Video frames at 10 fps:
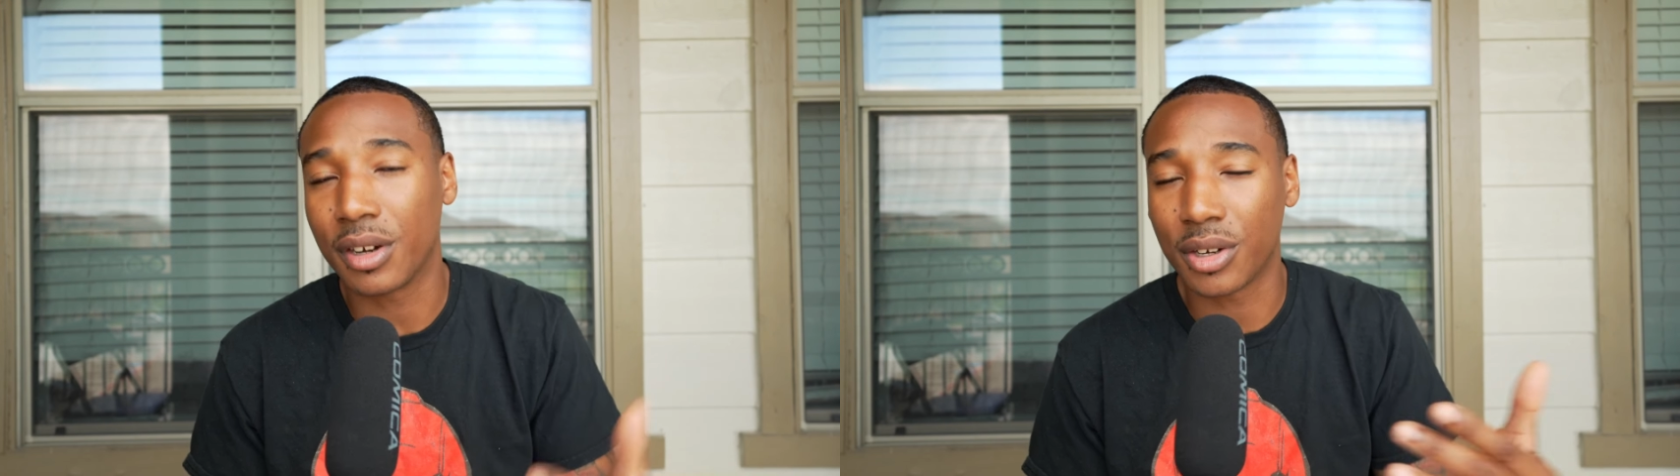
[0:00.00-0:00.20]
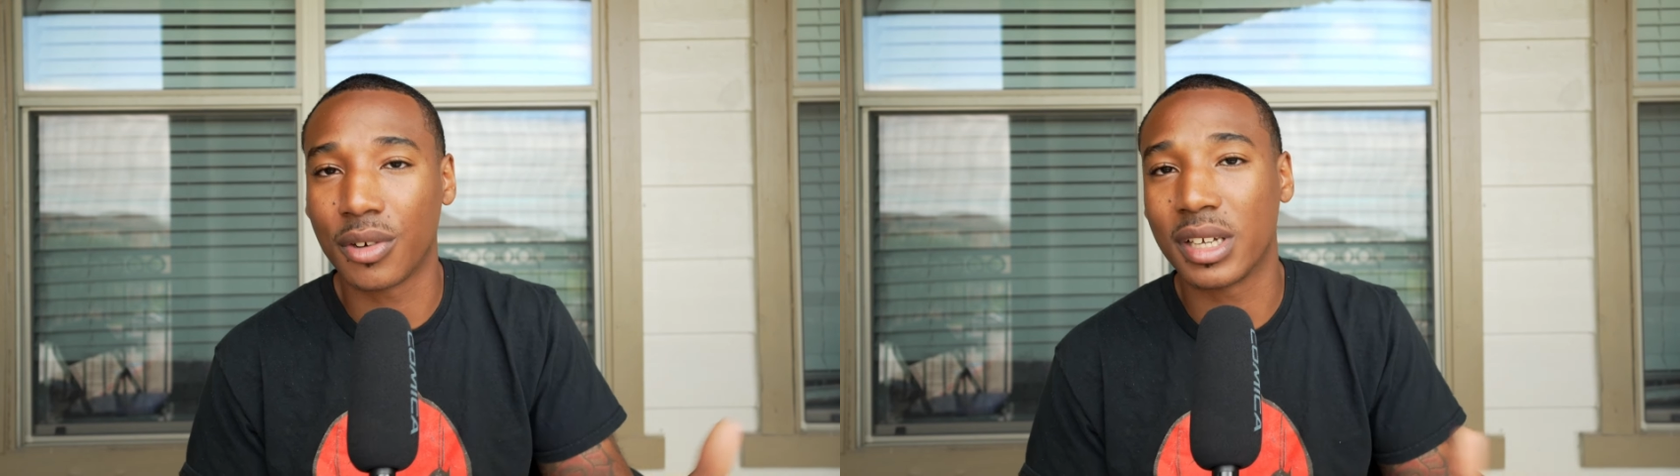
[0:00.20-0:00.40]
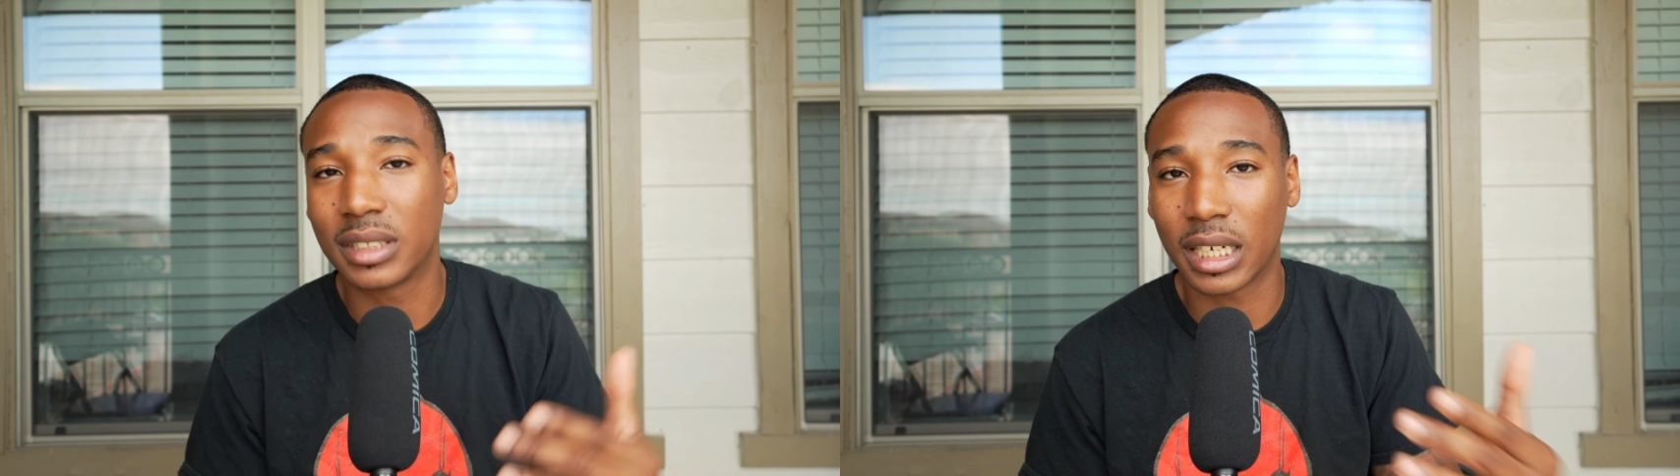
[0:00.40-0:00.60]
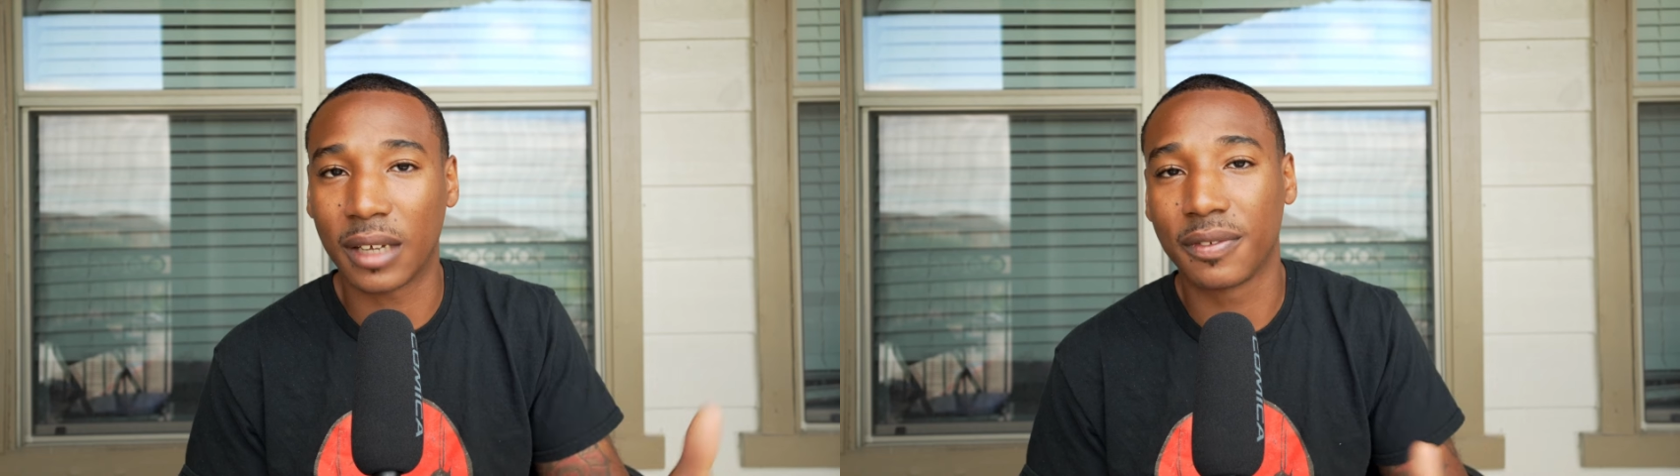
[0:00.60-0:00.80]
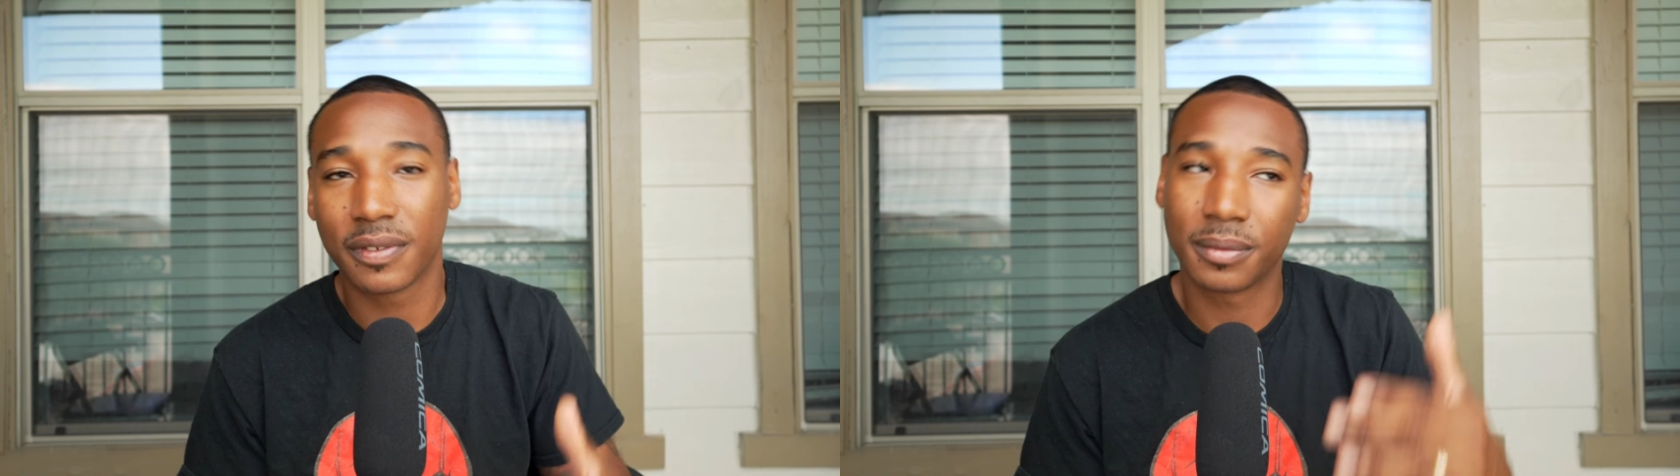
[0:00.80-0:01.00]
to do instead
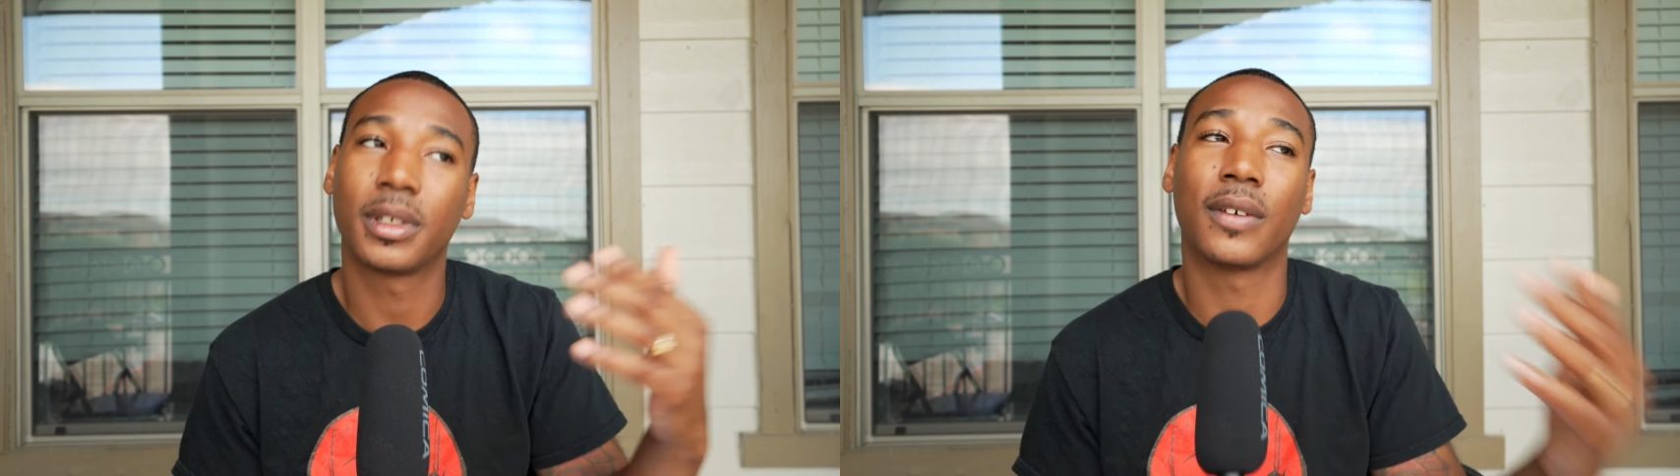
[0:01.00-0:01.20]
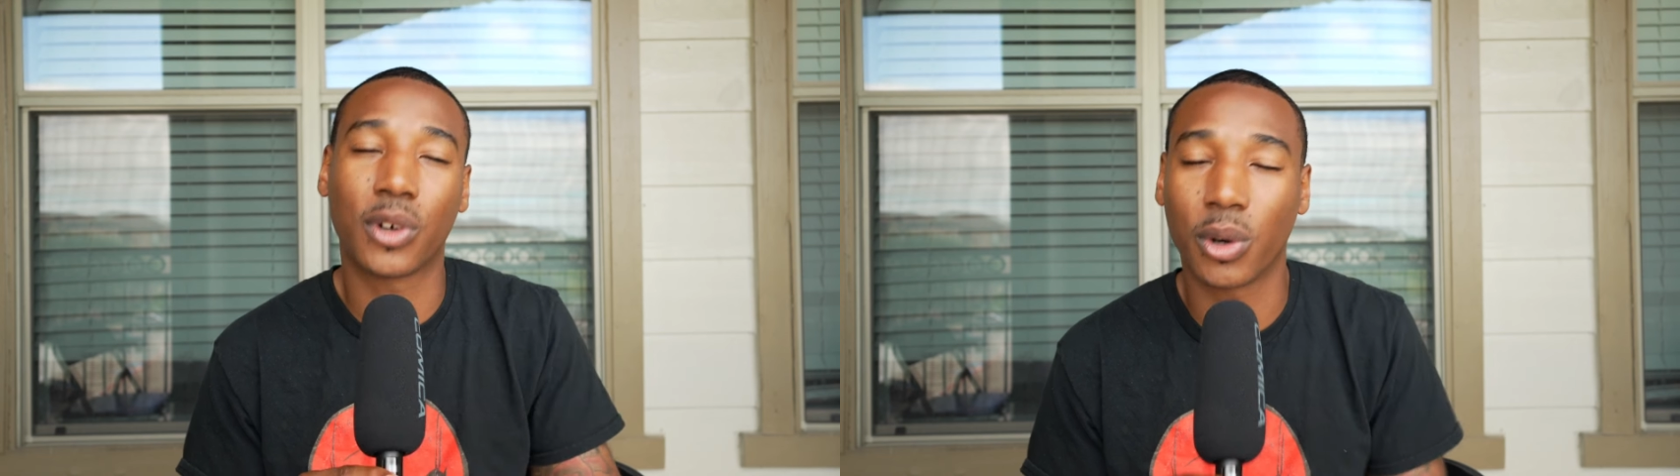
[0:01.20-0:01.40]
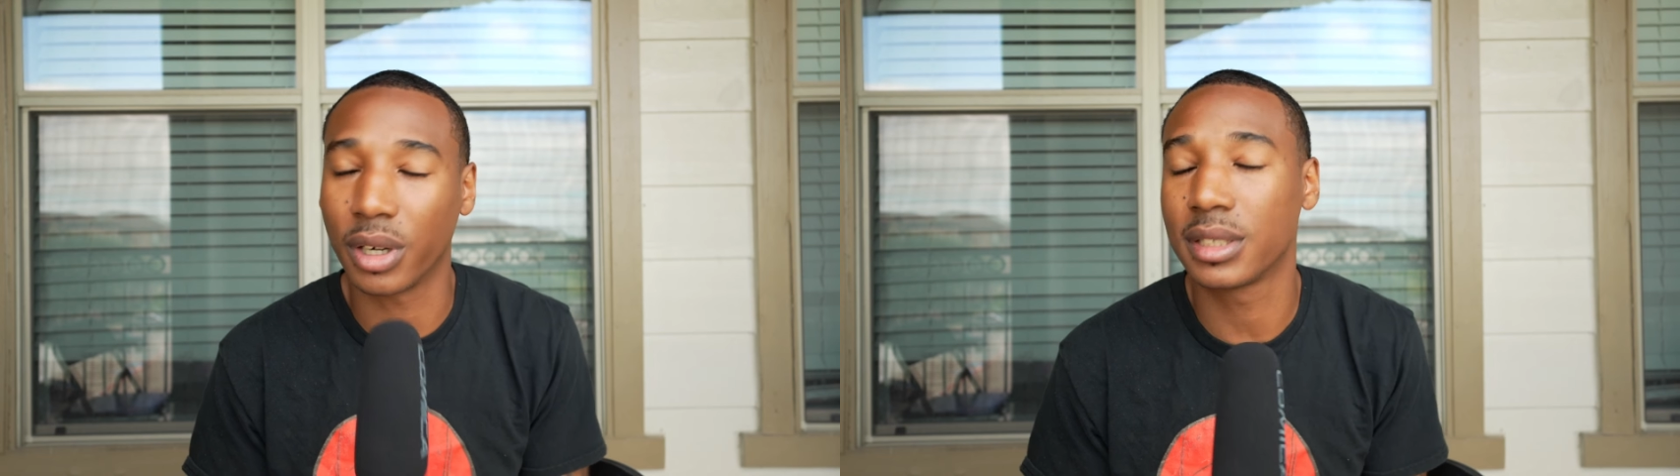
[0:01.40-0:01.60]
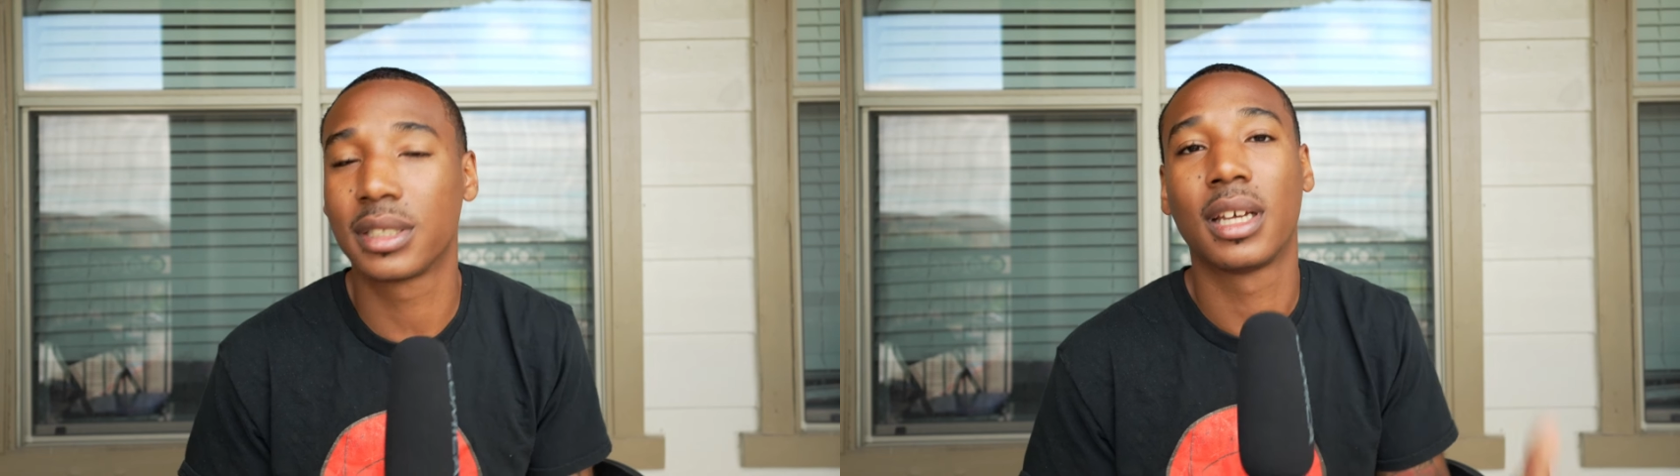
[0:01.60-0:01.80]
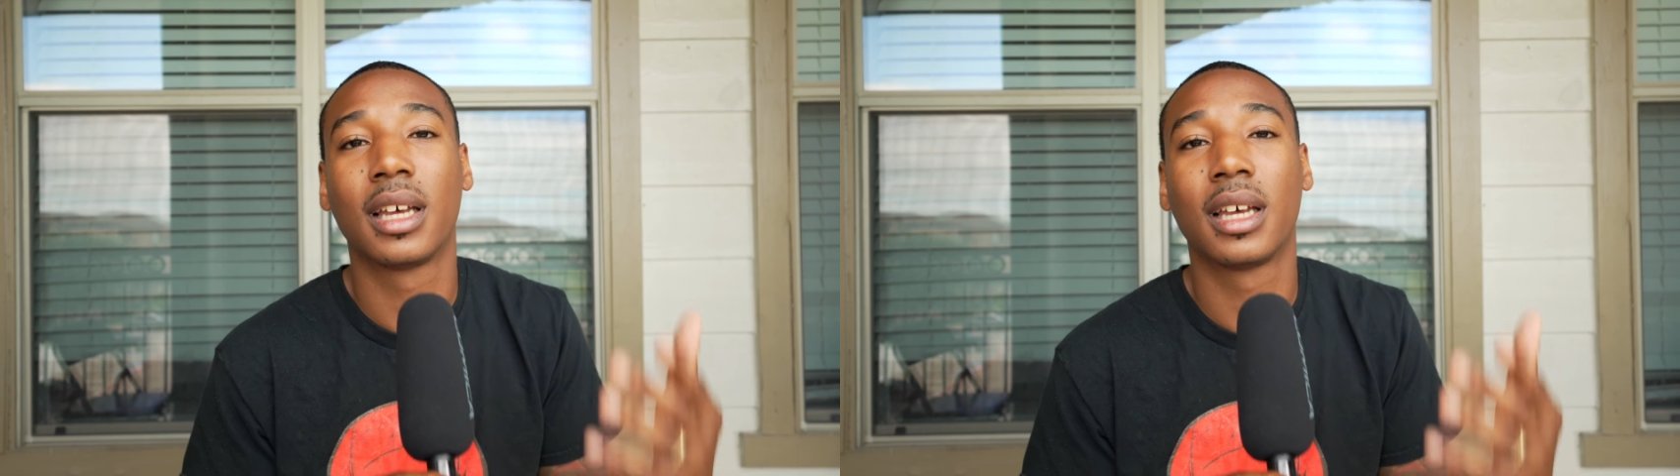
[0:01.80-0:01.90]
of course,